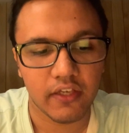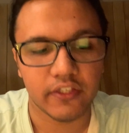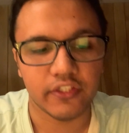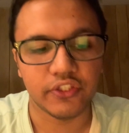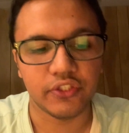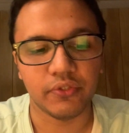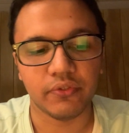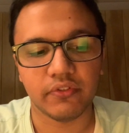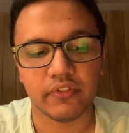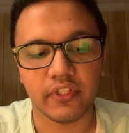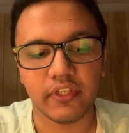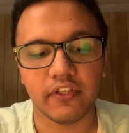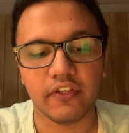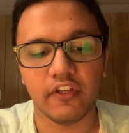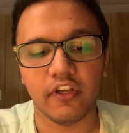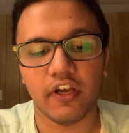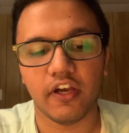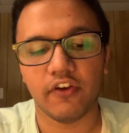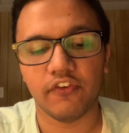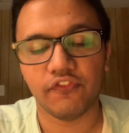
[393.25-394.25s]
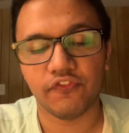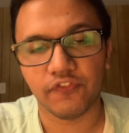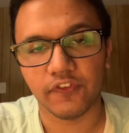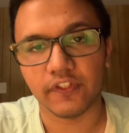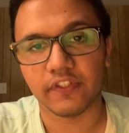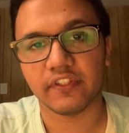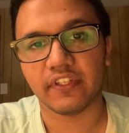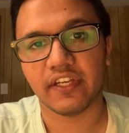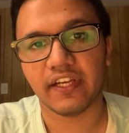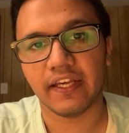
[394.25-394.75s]
using
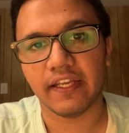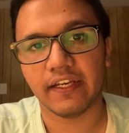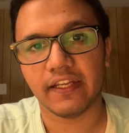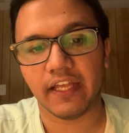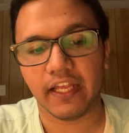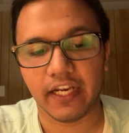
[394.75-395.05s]
physical